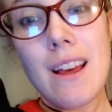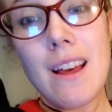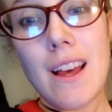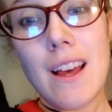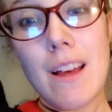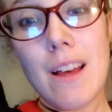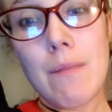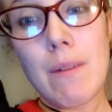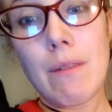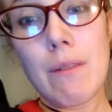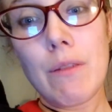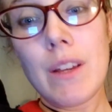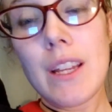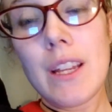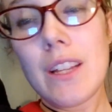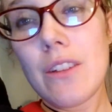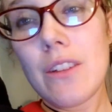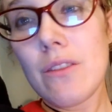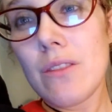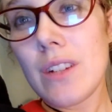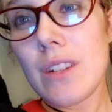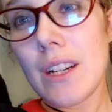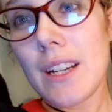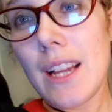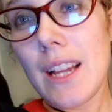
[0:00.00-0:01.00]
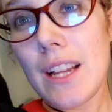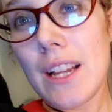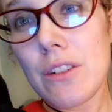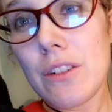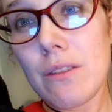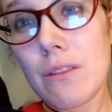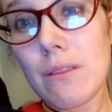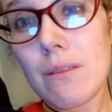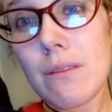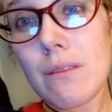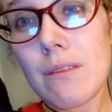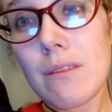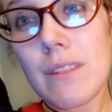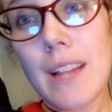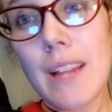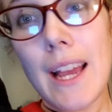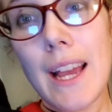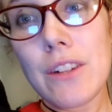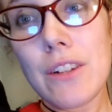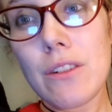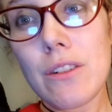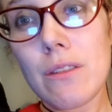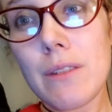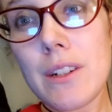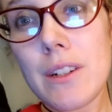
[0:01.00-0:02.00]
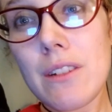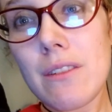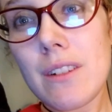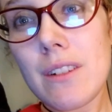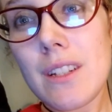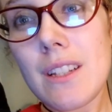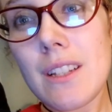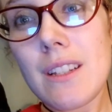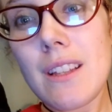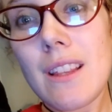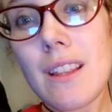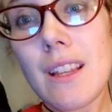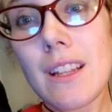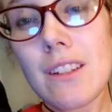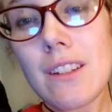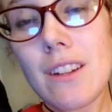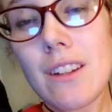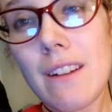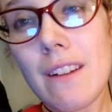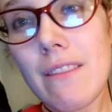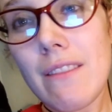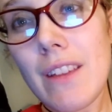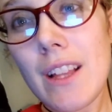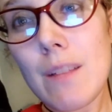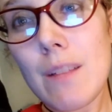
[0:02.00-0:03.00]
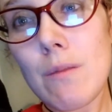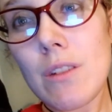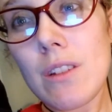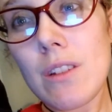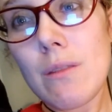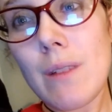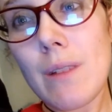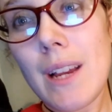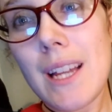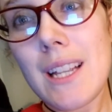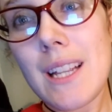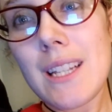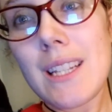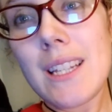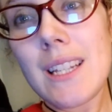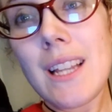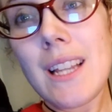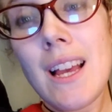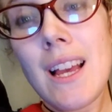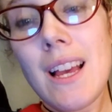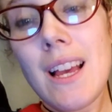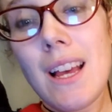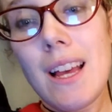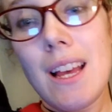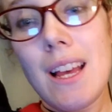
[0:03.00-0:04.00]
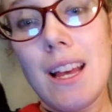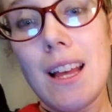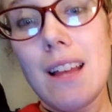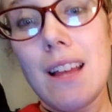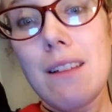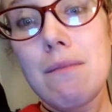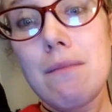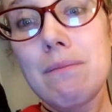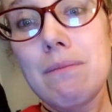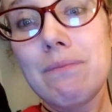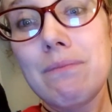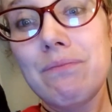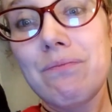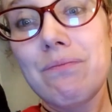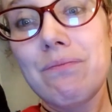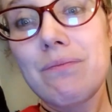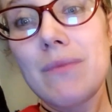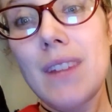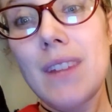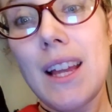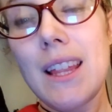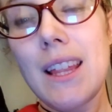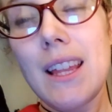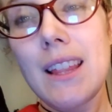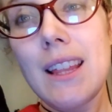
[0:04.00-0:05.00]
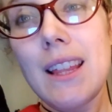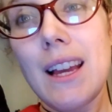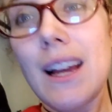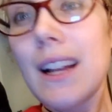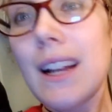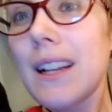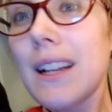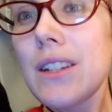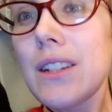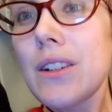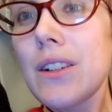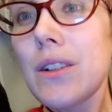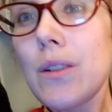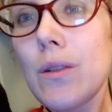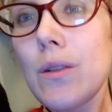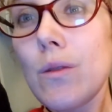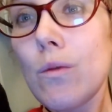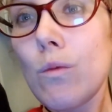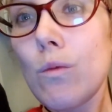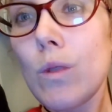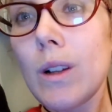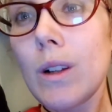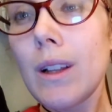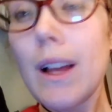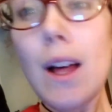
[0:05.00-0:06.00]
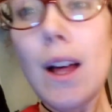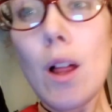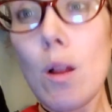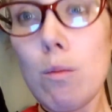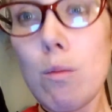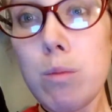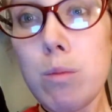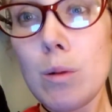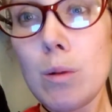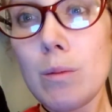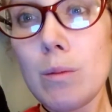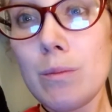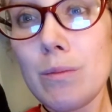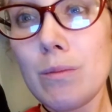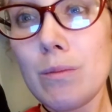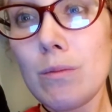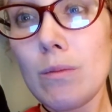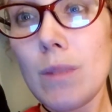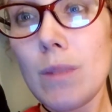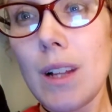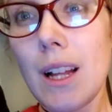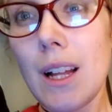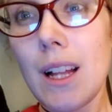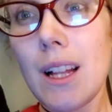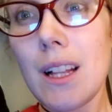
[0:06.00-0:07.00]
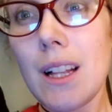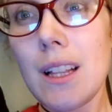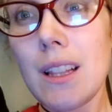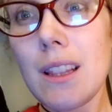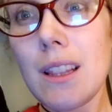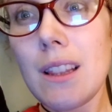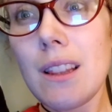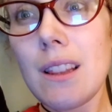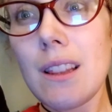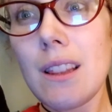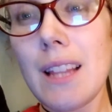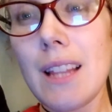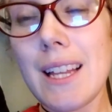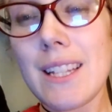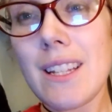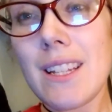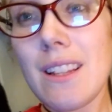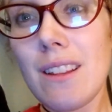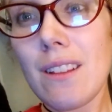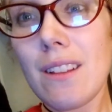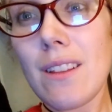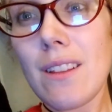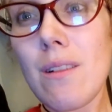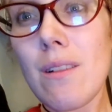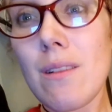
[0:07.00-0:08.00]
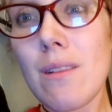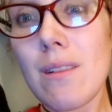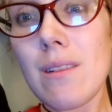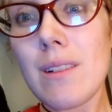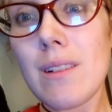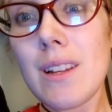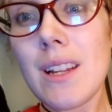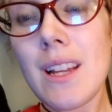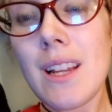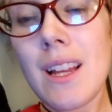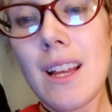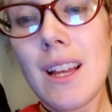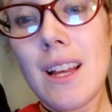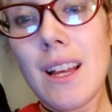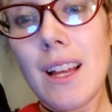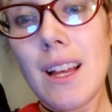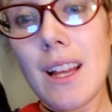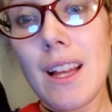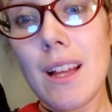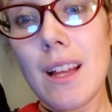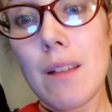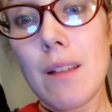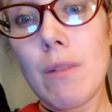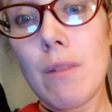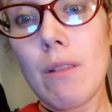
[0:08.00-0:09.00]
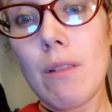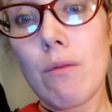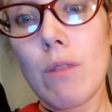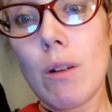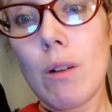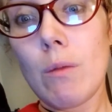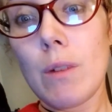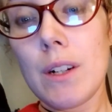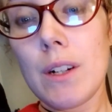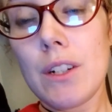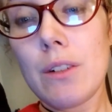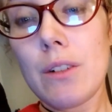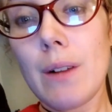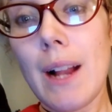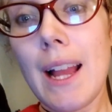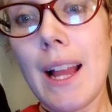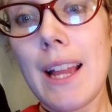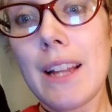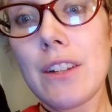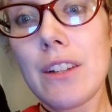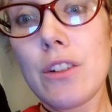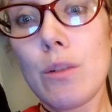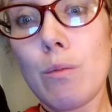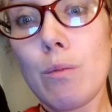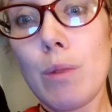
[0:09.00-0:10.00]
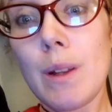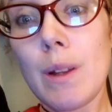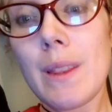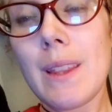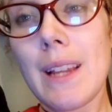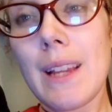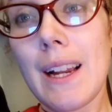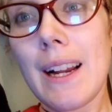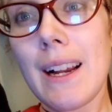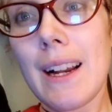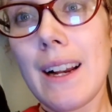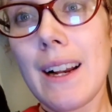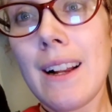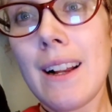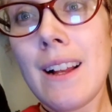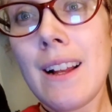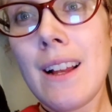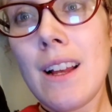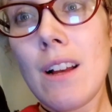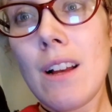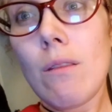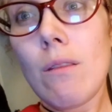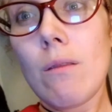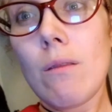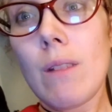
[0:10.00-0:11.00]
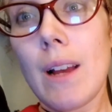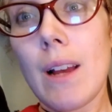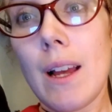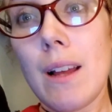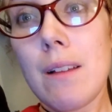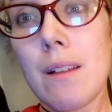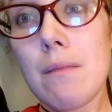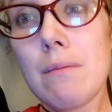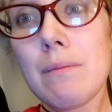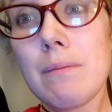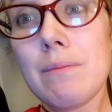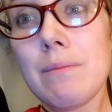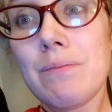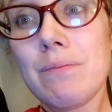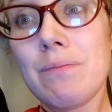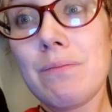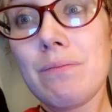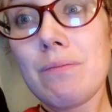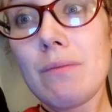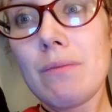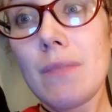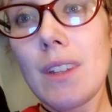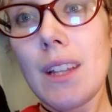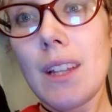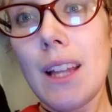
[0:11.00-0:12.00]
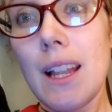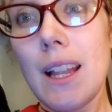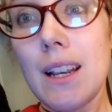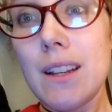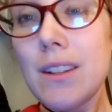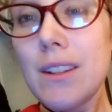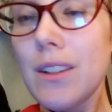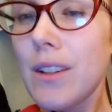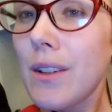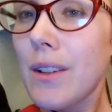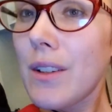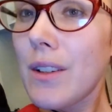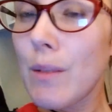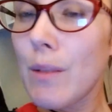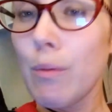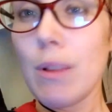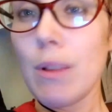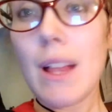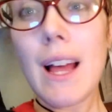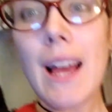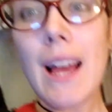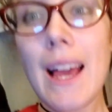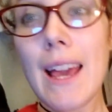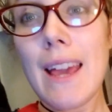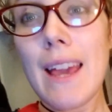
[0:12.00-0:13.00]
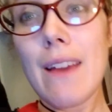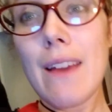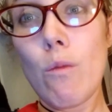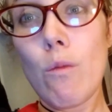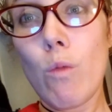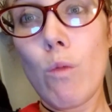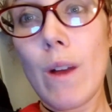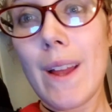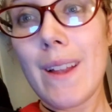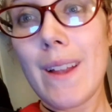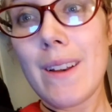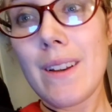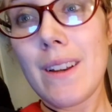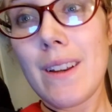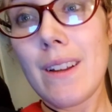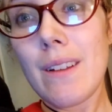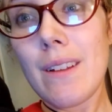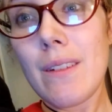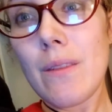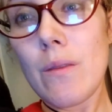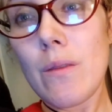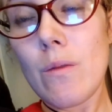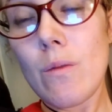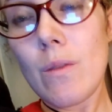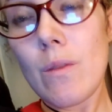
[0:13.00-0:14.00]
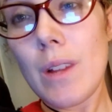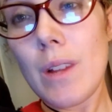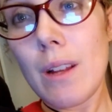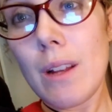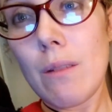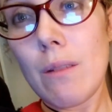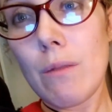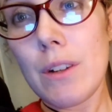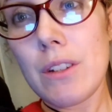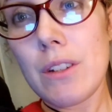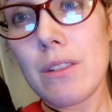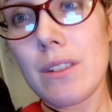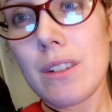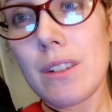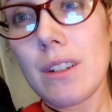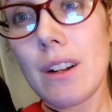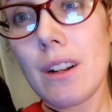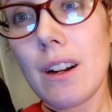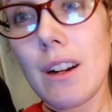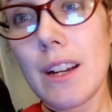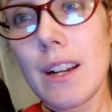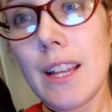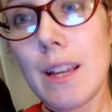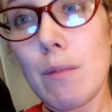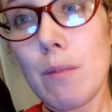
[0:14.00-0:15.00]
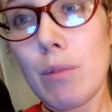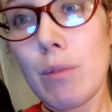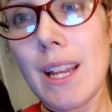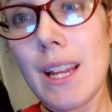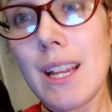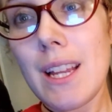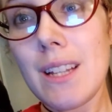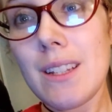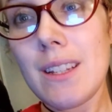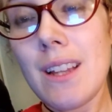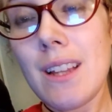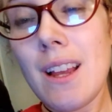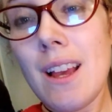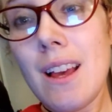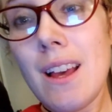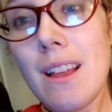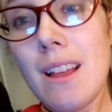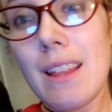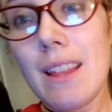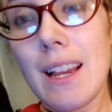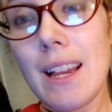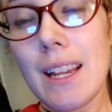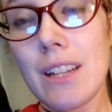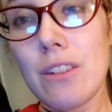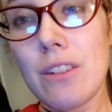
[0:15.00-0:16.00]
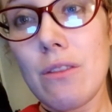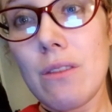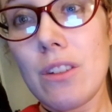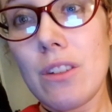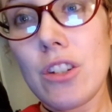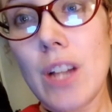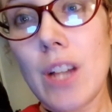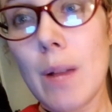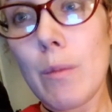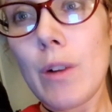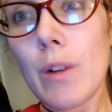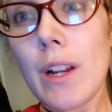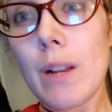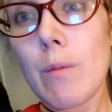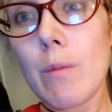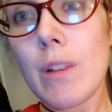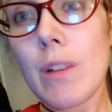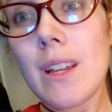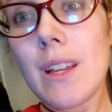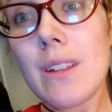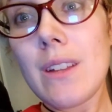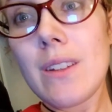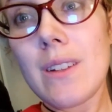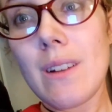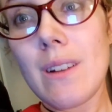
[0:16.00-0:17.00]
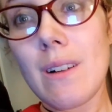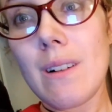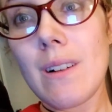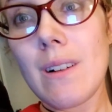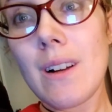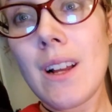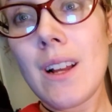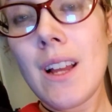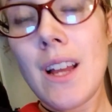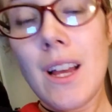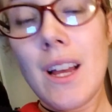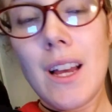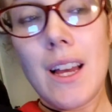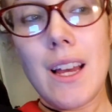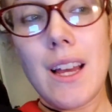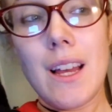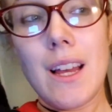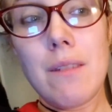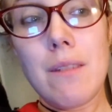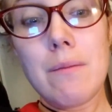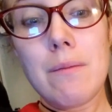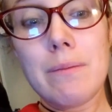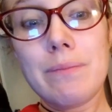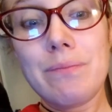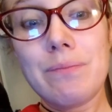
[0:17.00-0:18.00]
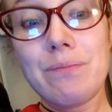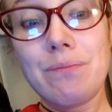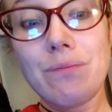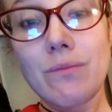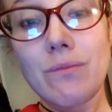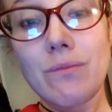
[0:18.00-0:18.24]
um, if we can use our natural natural resources, the things that are available to us, um, I think that will help uh, lessen the load um, of what we're trying to put there um, and supply when uh, resources are already in place that can do the job credibly. So, um,